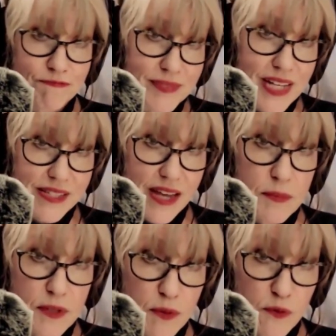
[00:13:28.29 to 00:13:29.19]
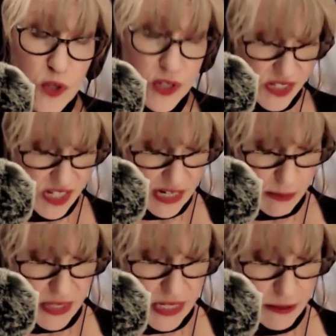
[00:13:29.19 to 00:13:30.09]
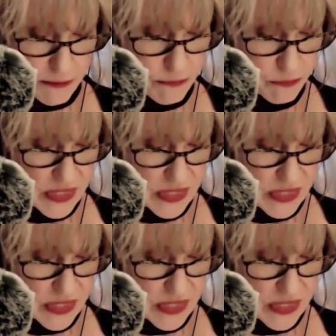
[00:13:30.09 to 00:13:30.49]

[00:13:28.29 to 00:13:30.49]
That's happened before. It's going to happen again.